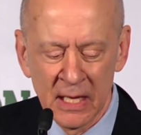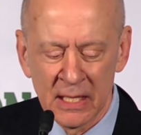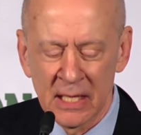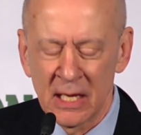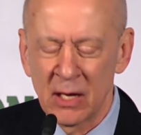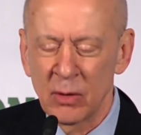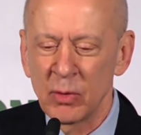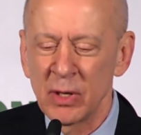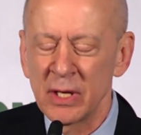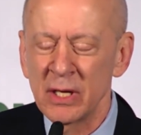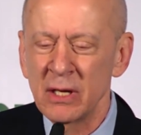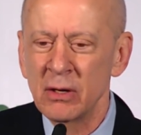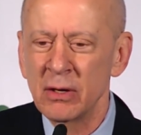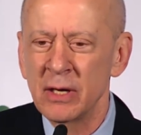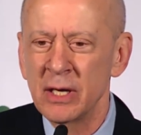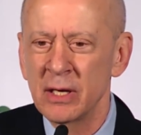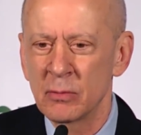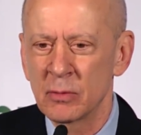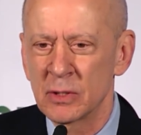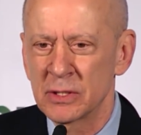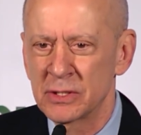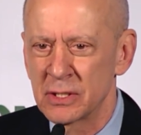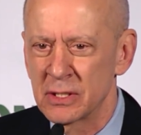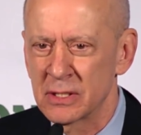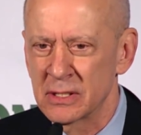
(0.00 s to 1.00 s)
Now, one area
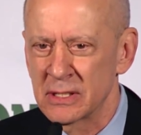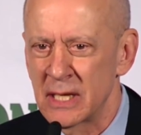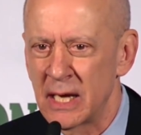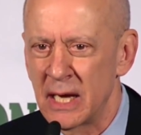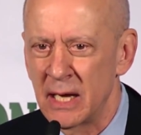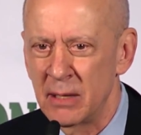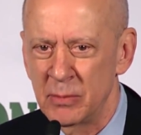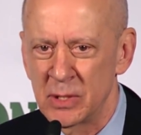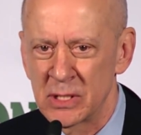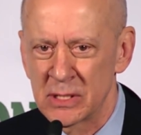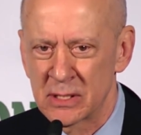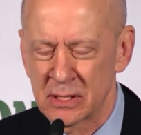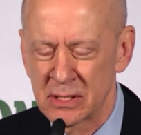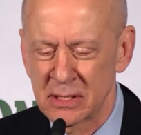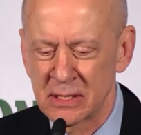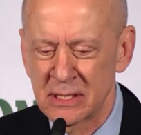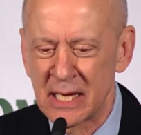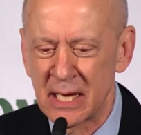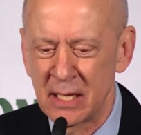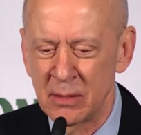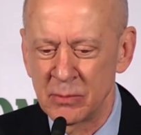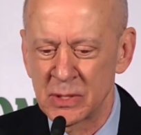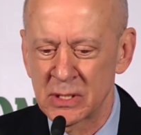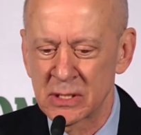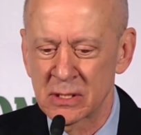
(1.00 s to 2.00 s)
in which the Times
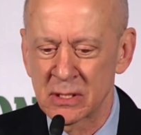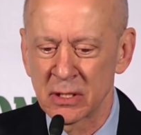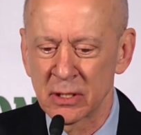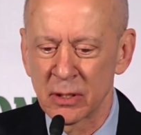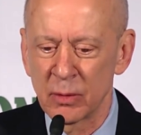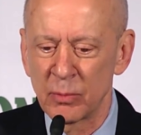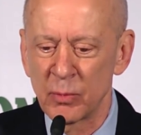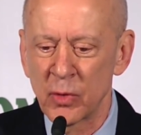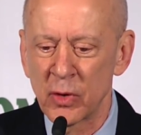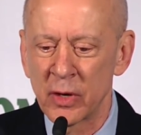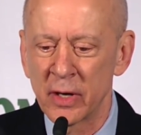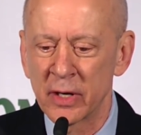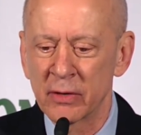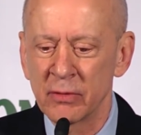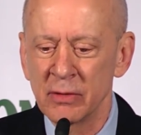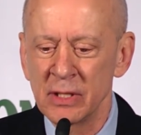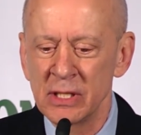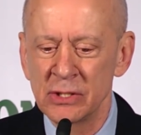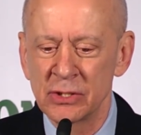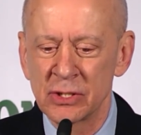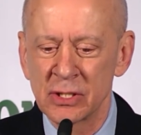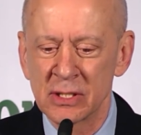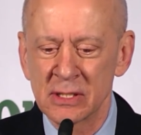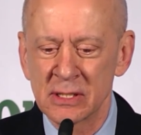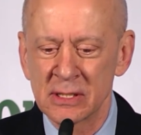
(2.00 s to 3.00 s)
is a little more
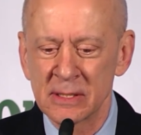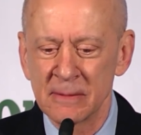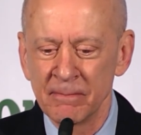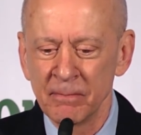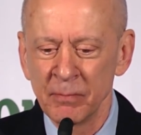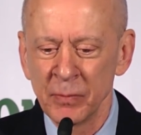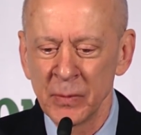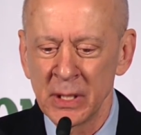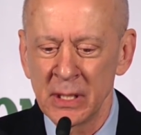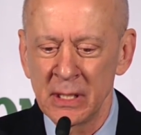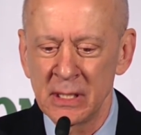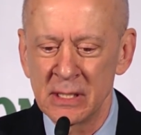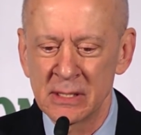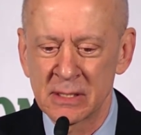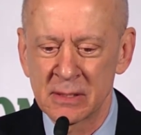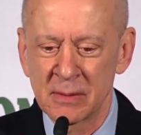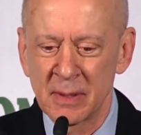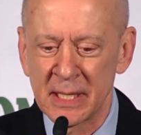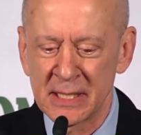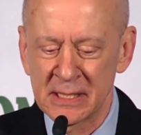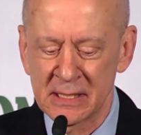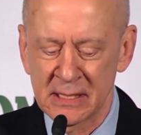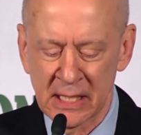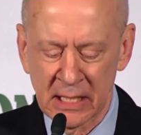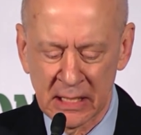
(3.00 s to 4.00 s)
egregious is
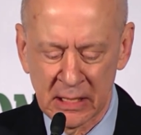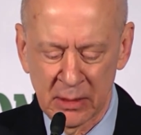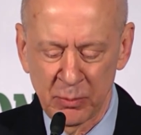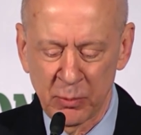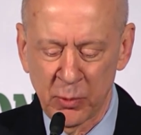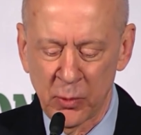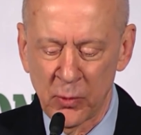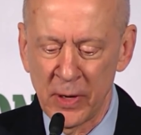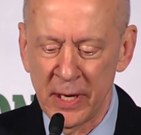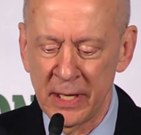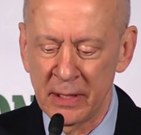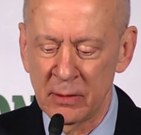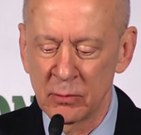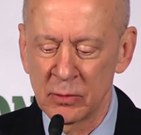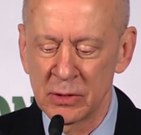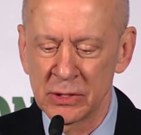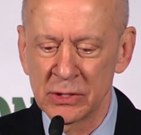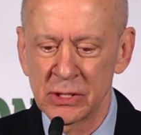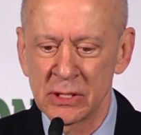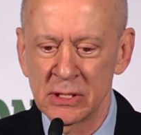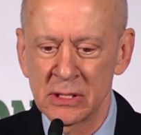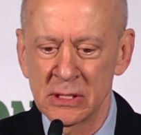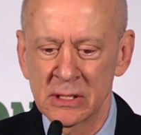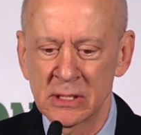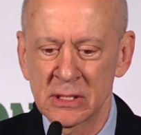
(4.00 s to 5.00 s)
my second point,
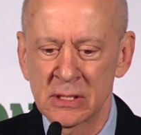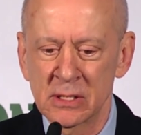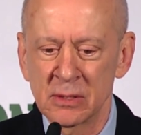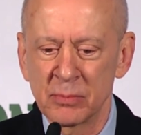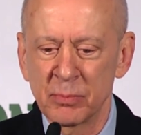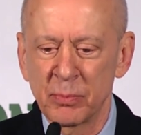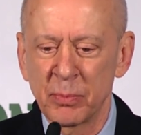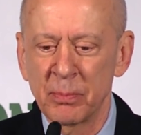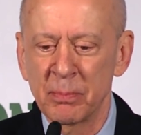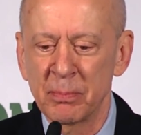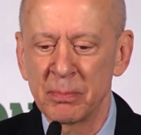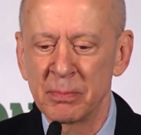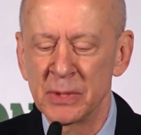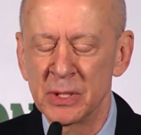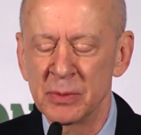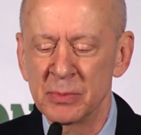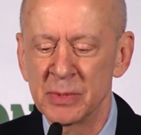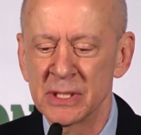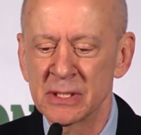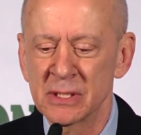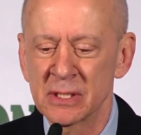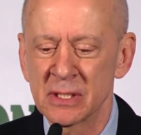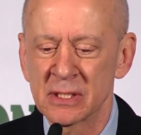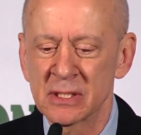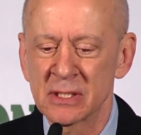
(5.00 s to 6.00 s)
which is the
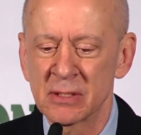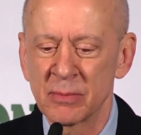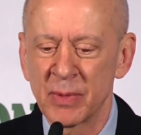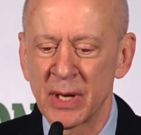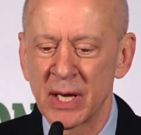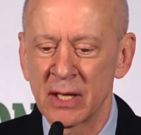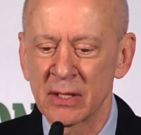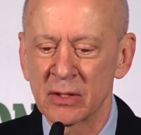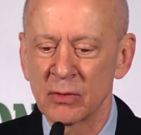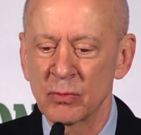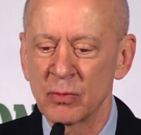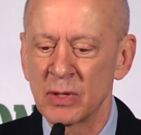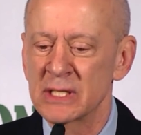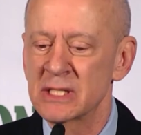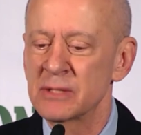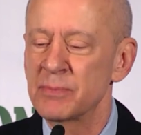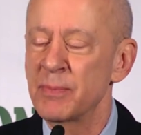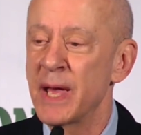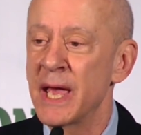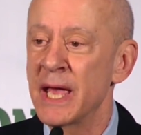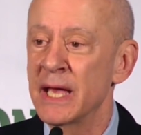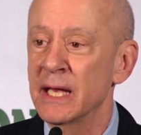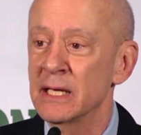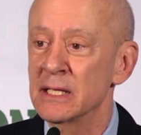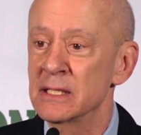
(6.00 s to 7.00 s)
business about the West
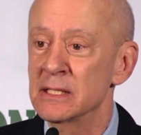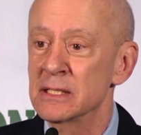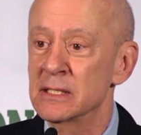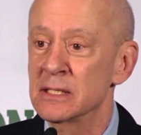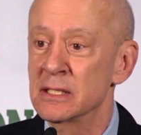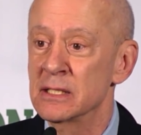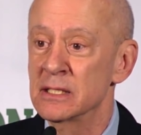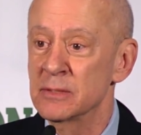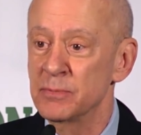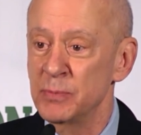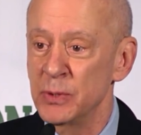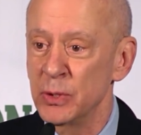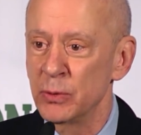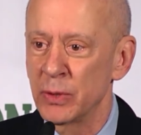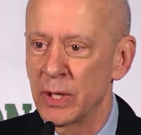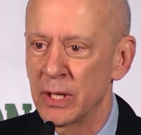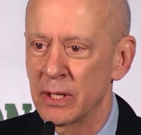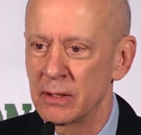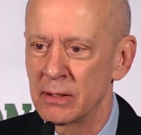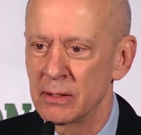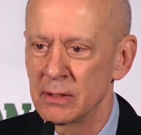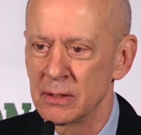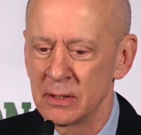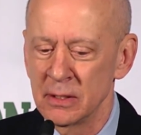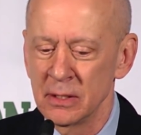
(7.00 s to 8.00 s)
Bank is
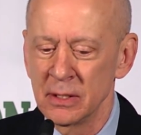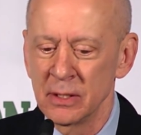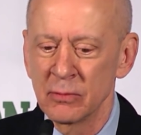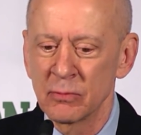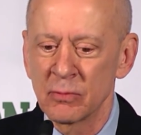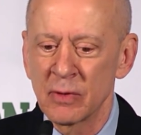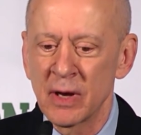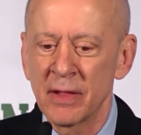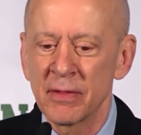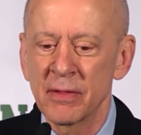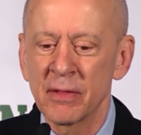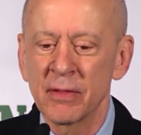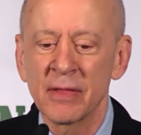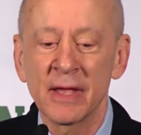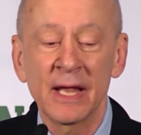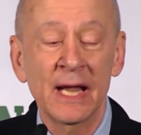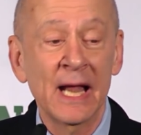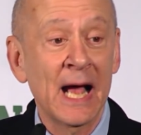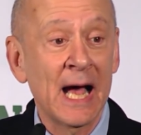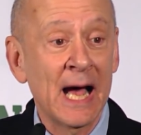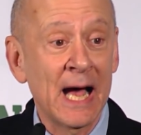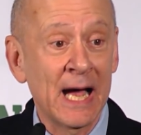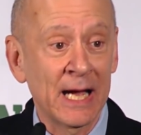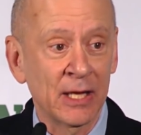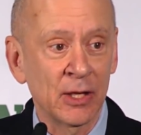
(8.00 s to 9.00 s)
disputed rather than
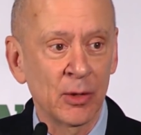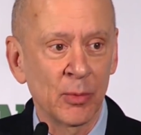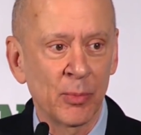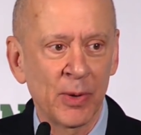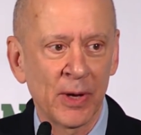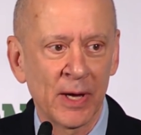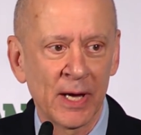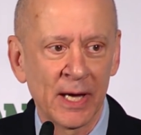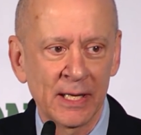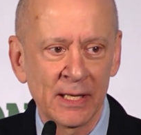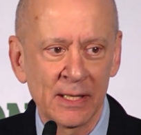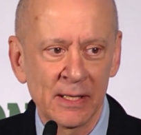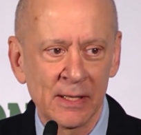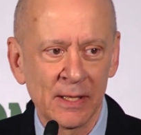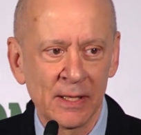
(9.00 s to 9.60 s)
occupied.